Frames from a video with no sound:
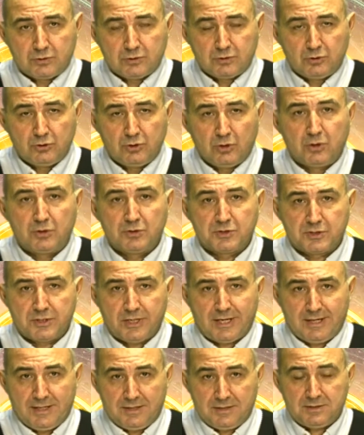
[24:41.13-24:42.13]
those
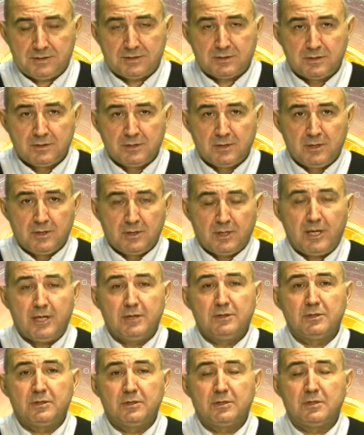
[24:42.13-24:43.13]
days, and